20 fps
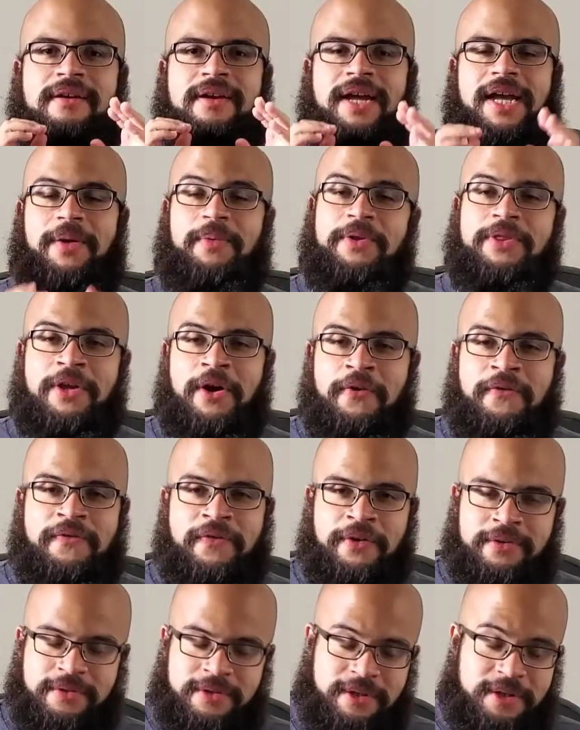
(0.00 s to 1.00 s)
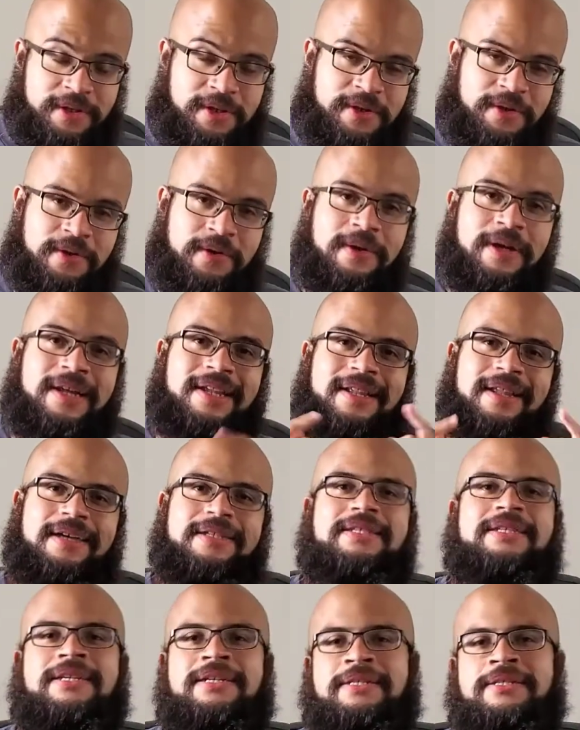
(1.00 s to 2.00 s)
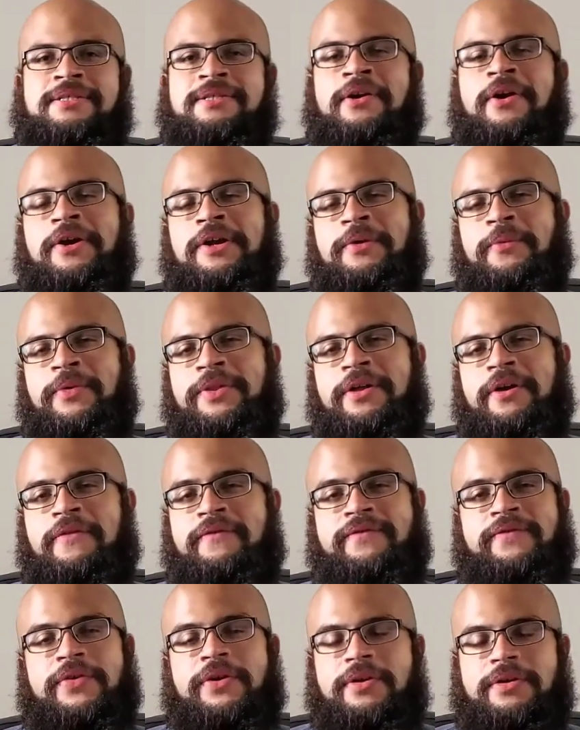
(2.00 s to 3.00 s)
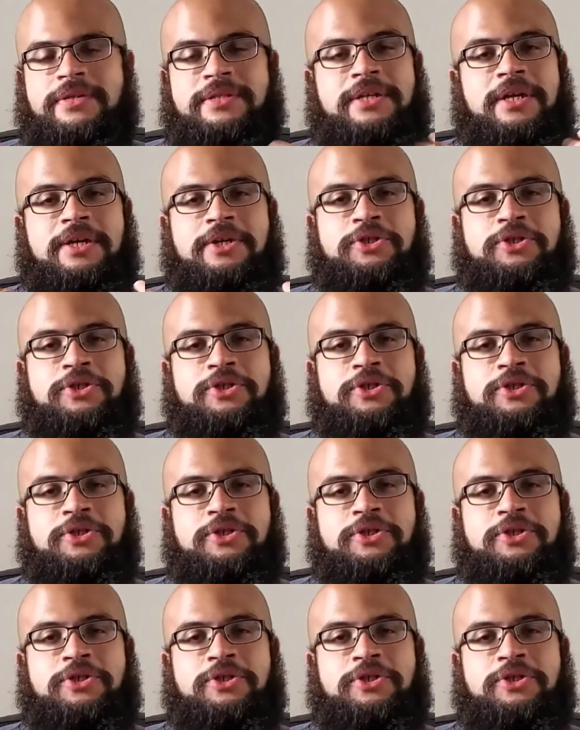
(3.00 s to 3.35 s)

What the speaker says: And with no further ado, let's get started with our first